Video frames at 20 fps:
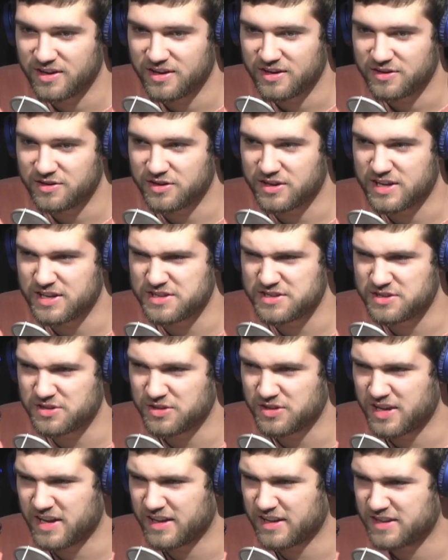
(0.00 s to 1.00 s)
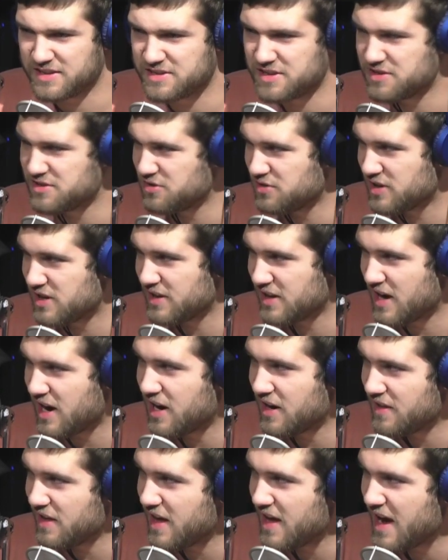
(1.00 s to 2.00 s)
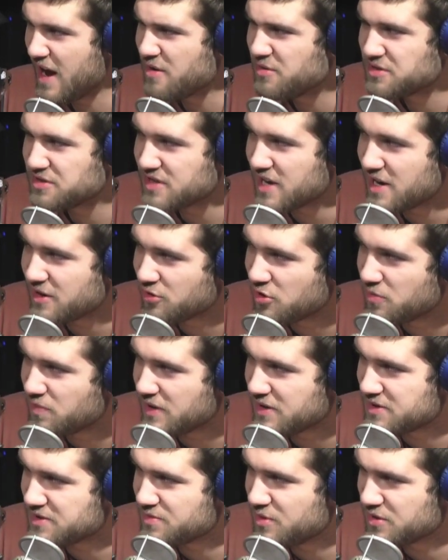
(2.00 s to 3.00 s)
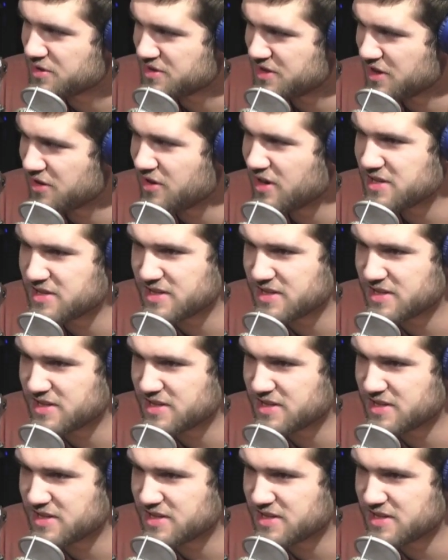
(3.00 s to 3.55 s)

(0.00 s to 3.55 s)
Do kids still like? Is there still kind of that outside group that smokes cigarettes